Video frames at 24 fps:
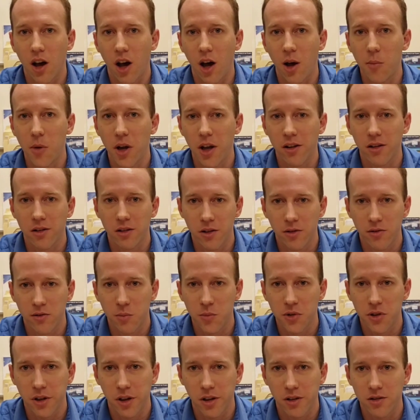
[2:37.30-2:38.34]
I'm Anthony
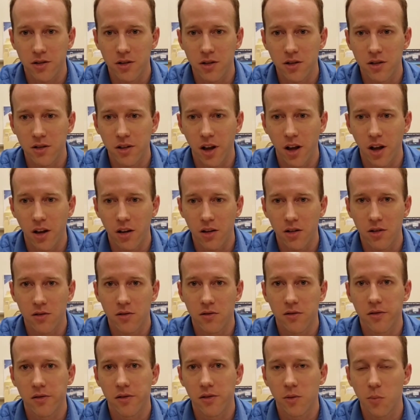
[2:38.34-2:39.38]
from South Seas Data.
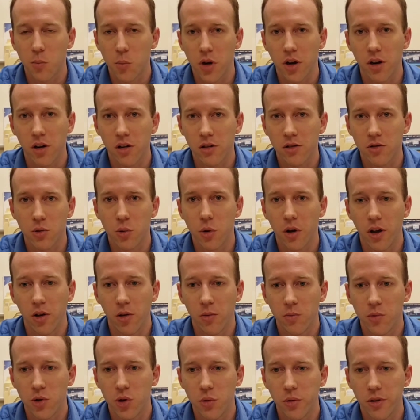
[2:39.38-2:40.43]
I'm here to
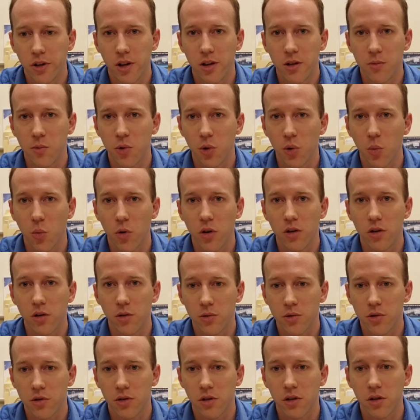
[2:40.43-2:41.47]
help you keep your
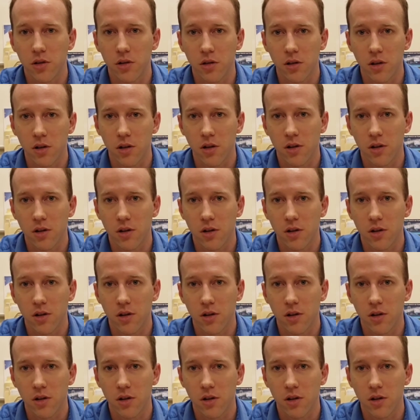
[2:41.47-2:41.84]
Windows secure.